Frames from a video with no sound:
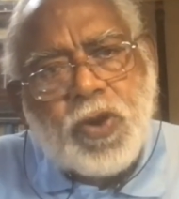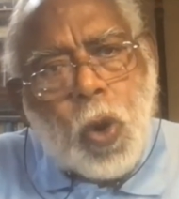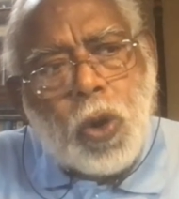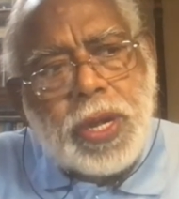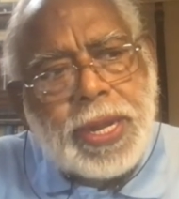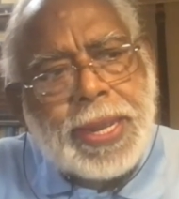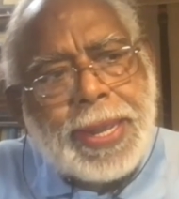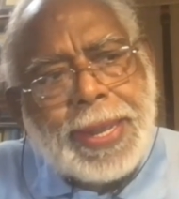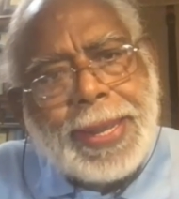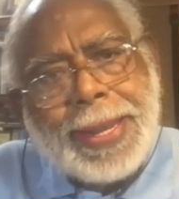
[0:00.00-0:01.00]
hold
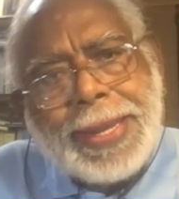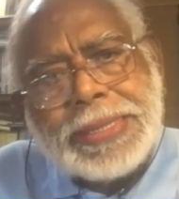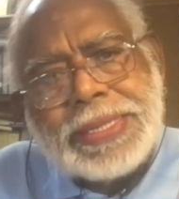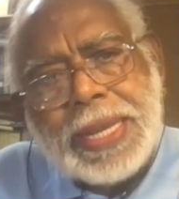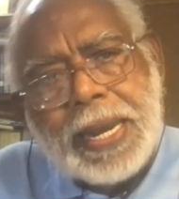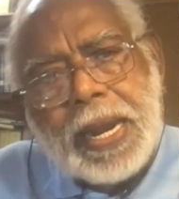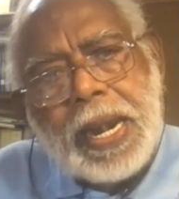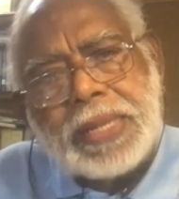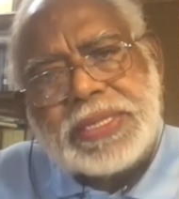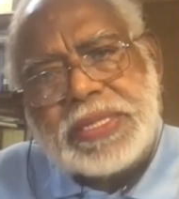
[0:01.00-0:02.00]
his
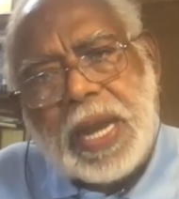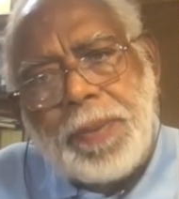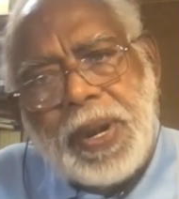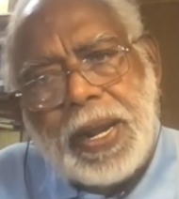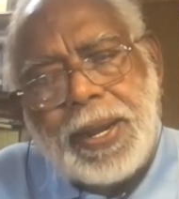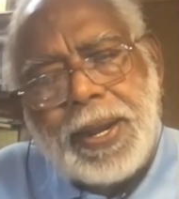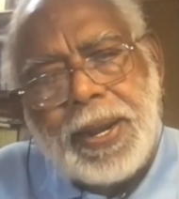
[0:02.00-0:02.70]
glass tumbler.